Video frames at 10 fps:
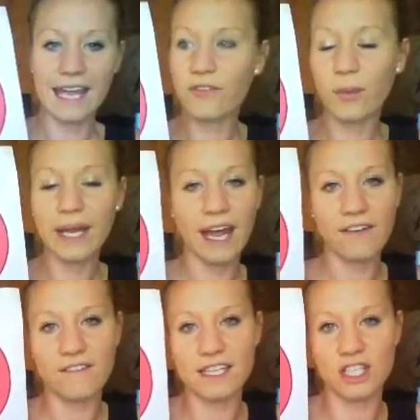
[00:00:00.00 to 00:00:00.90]
if we
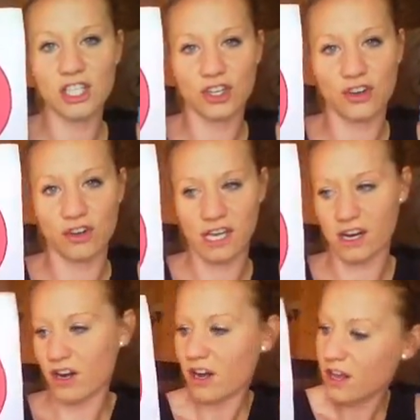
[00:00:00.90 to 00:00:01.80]
have this circle
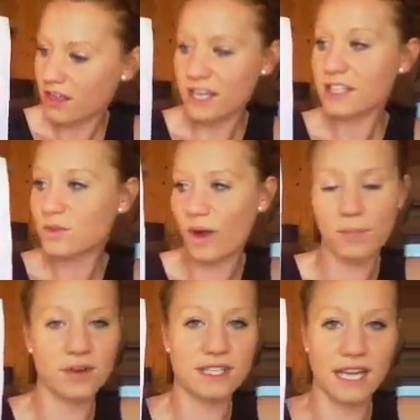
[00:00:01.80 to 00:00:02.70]
here, this
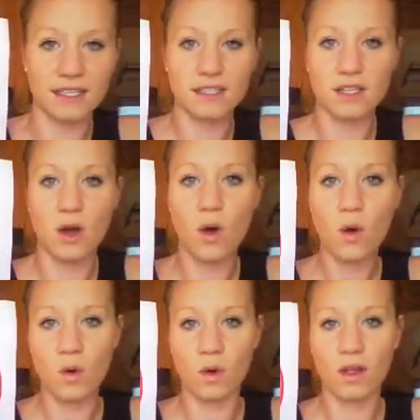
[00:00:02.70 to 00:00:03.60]
represents a
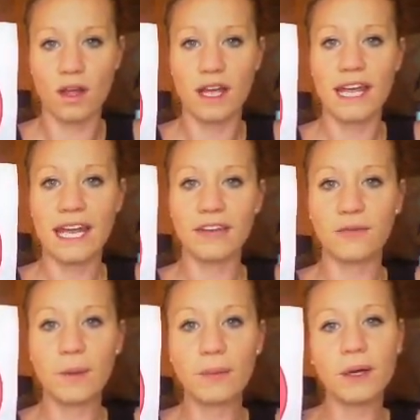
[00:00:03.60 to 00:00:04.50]
whole.
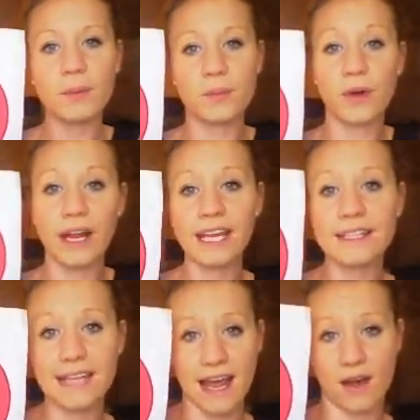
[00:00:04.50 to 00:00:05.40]
If we were to break
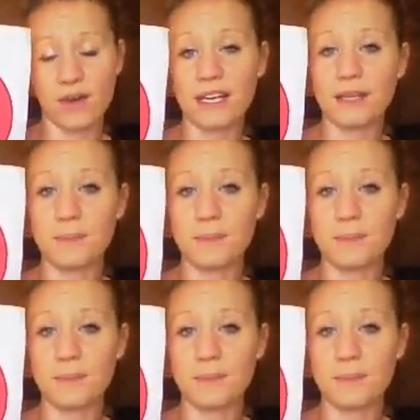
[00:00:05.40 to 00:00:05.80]
it down into